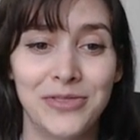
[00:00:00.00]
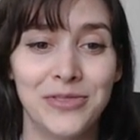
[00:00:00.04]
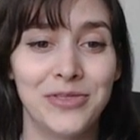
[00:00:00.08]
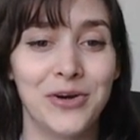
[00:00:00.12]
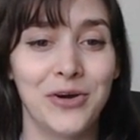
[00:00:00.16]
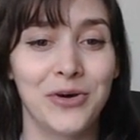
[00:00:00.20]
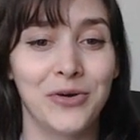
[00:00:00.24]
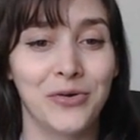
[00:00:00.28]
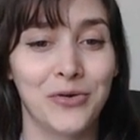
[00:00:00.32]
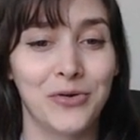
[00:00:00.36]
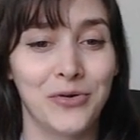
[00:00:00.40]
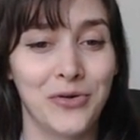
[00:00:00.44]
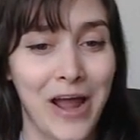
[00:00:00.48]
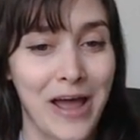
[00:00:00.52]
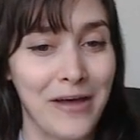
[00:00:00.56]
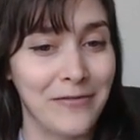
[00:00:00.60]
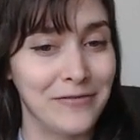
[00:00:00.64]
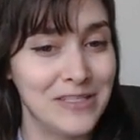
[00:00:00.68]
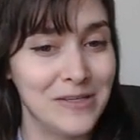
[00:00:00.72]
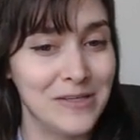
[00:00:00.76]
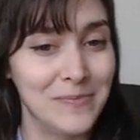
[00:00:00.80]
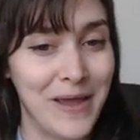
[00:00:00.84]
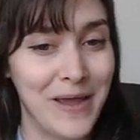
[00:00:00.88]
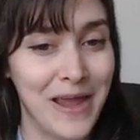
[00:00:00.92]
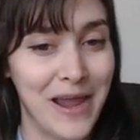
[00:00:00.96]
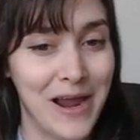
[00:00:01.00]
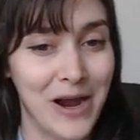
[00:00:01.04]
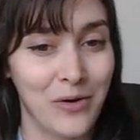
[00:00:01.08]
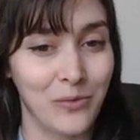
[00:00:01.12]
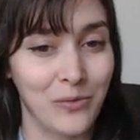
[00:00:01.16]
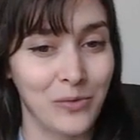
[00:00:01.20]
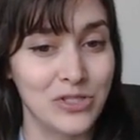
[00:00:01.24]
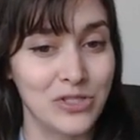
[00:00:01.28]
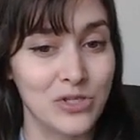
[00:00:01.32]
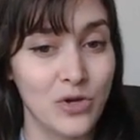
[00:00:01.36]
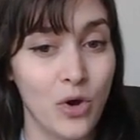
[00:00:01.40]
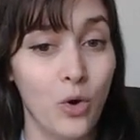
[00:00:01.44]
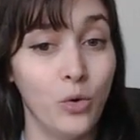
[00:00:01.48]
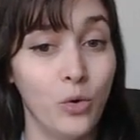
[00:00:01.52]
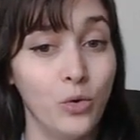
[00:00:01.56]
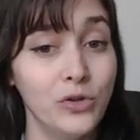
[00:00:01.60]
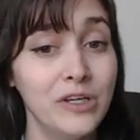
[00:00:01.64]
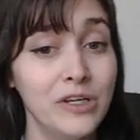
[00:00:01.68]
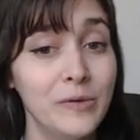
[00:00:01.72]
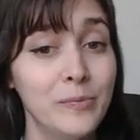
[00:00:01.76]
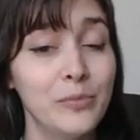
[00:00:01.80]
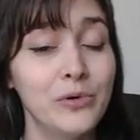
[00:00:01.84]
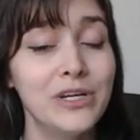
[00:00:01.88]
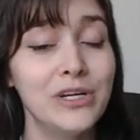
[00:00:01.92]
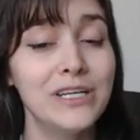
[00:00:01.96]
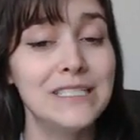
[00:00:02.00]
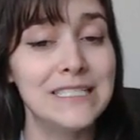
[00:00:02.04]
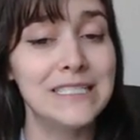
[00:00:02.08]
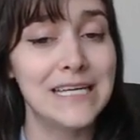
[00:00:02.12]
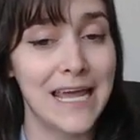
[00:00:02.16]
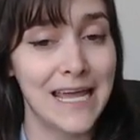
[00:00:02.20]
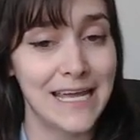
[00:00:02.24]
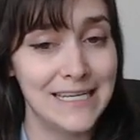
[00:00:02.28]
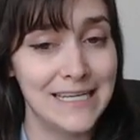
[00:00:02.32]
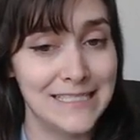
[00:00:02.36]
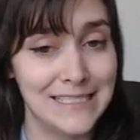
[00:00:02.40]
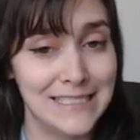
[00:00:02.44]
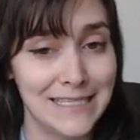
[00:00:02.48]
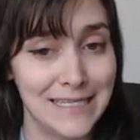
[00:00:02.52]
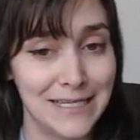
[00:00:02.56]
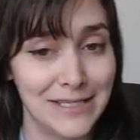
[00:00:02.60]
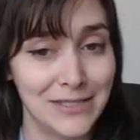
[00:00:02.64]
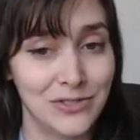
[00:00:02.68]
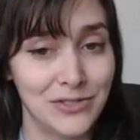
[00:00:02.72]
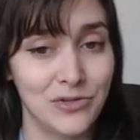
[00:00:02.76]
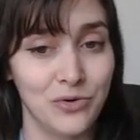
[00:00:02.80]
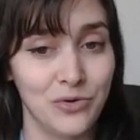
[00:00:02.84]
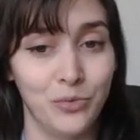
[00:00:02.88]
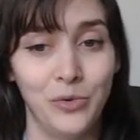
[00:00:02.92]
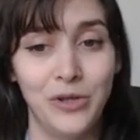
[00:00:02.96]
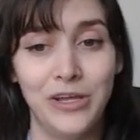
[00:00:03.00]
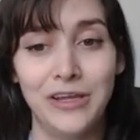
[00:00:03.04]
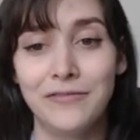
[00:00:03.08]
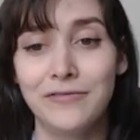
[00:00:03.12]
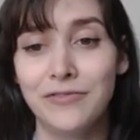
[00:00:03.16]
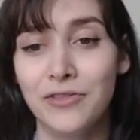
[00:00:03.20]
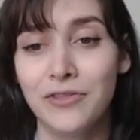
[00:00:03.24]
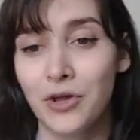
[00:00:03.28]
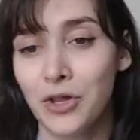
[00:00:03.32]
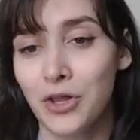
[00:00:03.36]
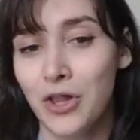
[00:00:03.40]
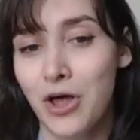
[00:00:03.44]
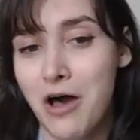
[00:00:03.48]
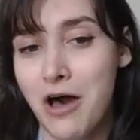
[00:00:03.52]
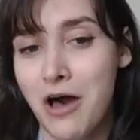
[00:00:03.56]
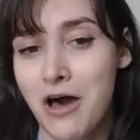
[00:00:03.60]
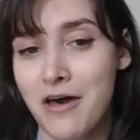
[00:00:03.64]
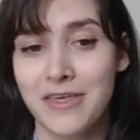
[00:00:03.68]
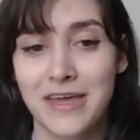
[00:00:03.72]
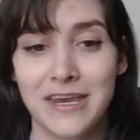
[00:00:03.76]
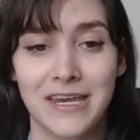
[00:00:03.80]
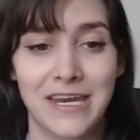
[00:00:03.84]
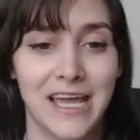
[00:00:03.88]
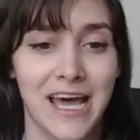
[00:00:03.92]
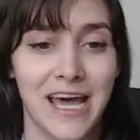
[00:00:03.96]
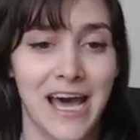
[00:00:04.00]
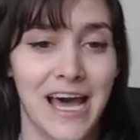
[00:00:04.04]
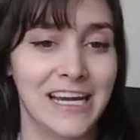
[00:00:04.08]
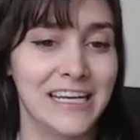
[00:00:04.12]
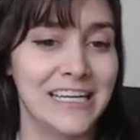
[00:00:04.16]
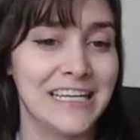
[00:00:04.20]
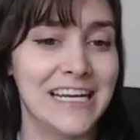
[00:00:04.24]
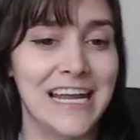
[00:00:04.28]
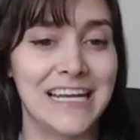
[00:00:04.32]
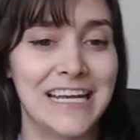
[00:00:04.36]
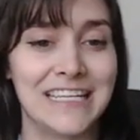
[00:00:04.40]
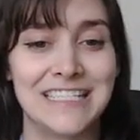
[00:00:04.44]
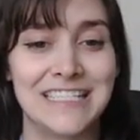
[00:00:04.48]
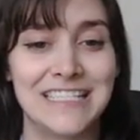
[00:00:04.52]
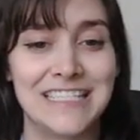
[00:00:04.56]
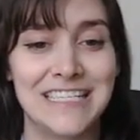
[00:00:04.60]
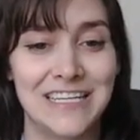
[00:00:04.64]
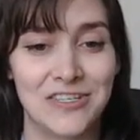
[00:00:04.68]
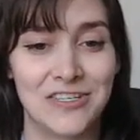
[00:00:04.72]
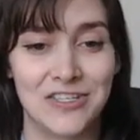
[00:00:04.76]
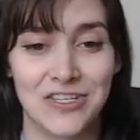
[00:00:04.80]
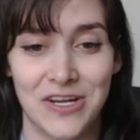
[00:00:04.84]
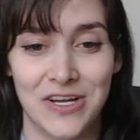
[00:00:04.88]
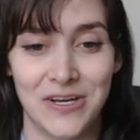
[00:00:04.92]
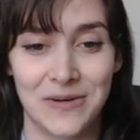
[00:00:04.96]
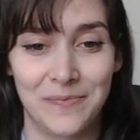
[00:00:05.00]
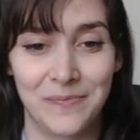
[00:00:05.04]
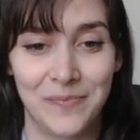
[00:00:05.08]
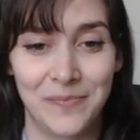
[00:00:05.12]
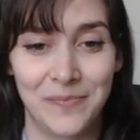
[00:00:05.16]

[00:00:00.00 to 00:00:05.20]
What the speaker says: the crafty pair was only pretending to weave the cloth and cut it and stitch it.